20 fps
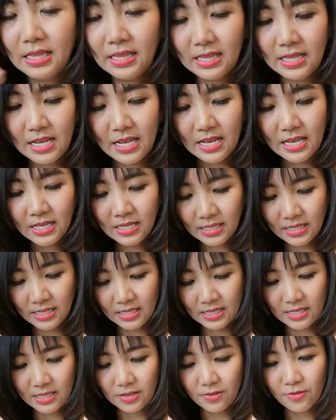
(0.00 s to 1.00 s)

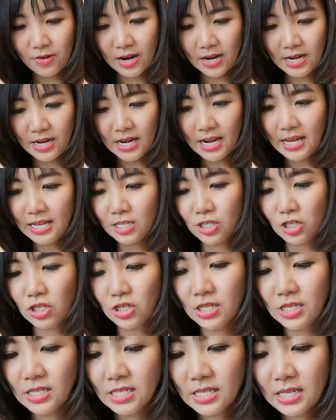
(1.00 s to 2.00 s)
this rather than
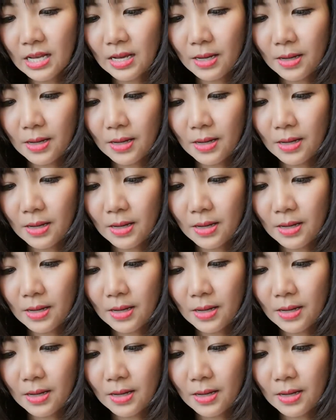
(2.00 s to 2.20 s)
just